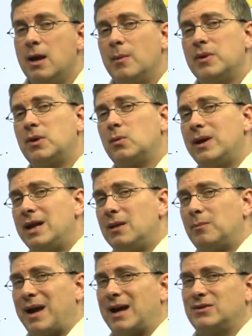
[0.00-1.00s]
But the
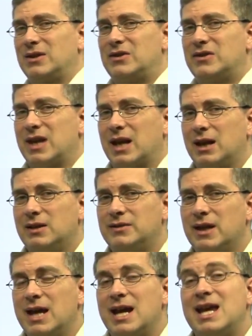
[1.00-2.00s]
reading passage
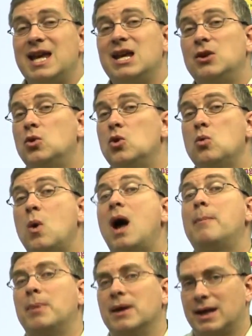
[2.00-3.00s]
says he grew
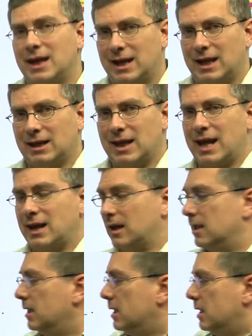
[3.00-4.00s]
up in Atlanta.